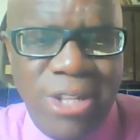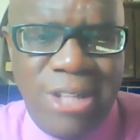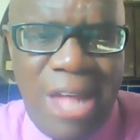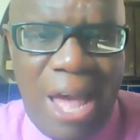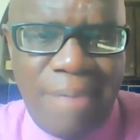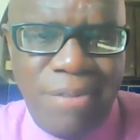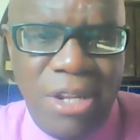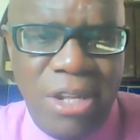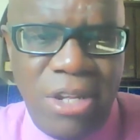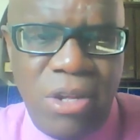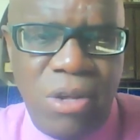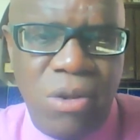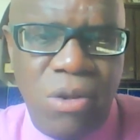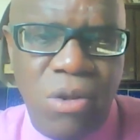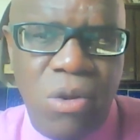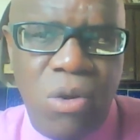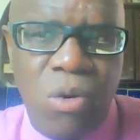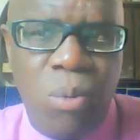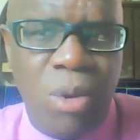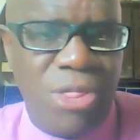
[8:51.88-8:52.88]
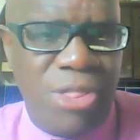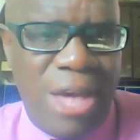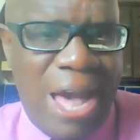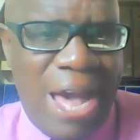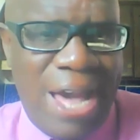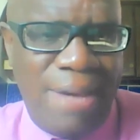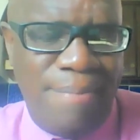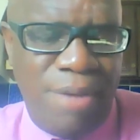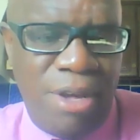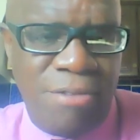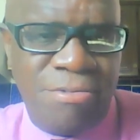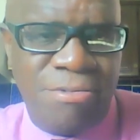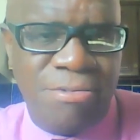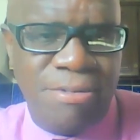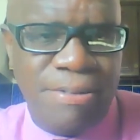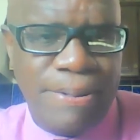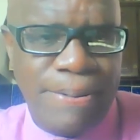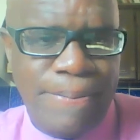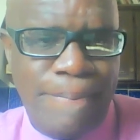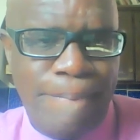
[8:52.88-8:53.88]
is happening with the
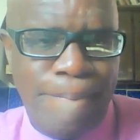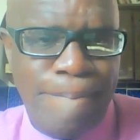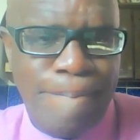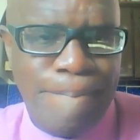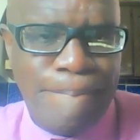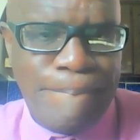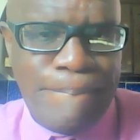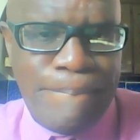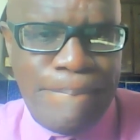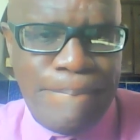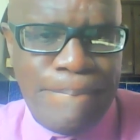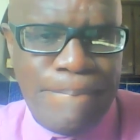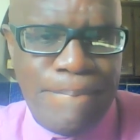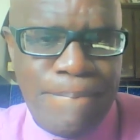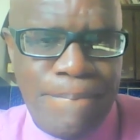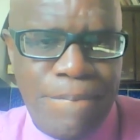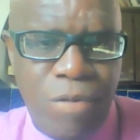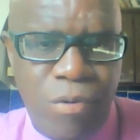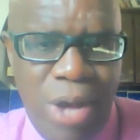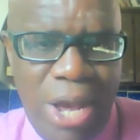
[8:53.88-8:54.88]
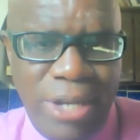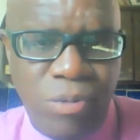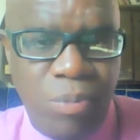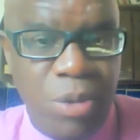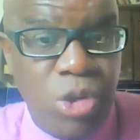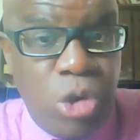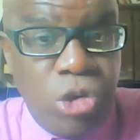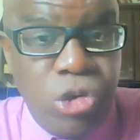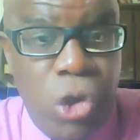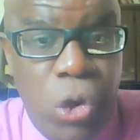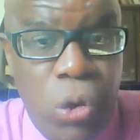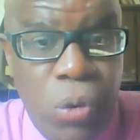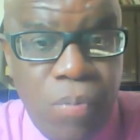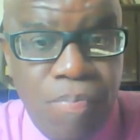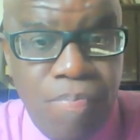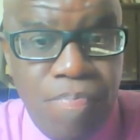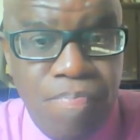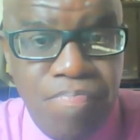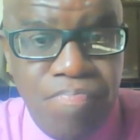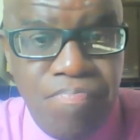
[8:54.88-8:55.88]
IMF? Right? We don't know.
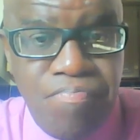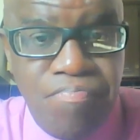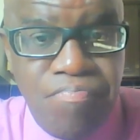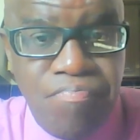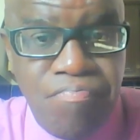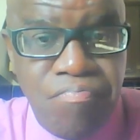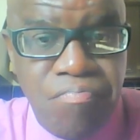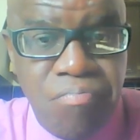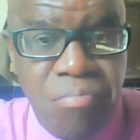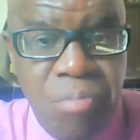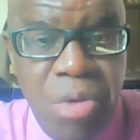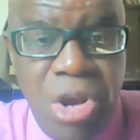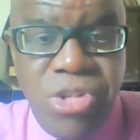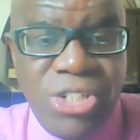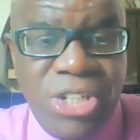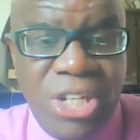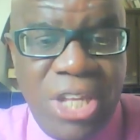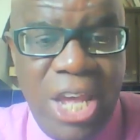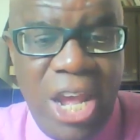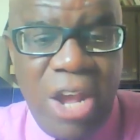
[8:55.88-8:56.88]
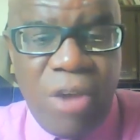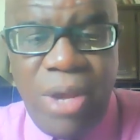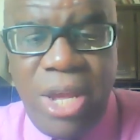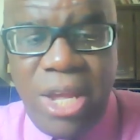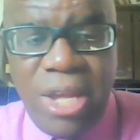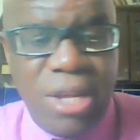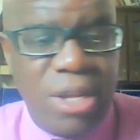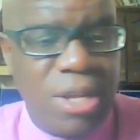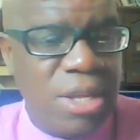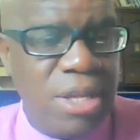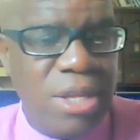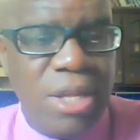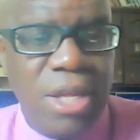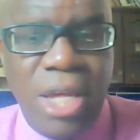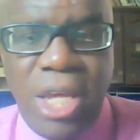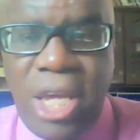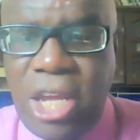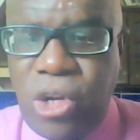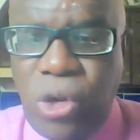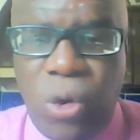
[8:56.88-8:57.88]
We're just hearing,
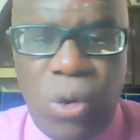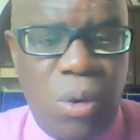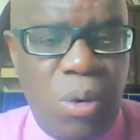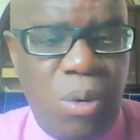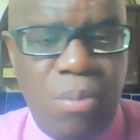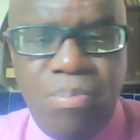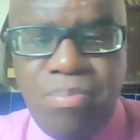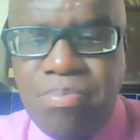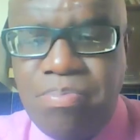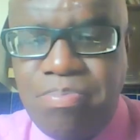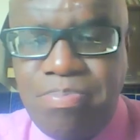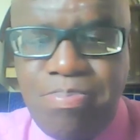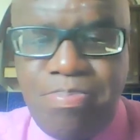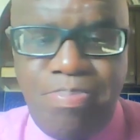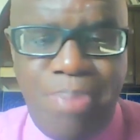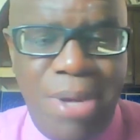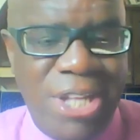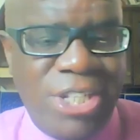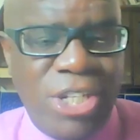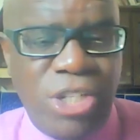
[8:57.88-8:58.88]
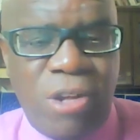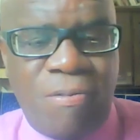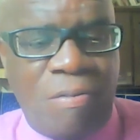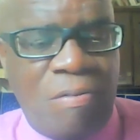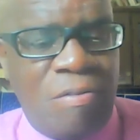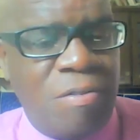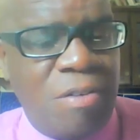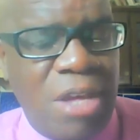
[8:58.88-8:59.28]
pieces of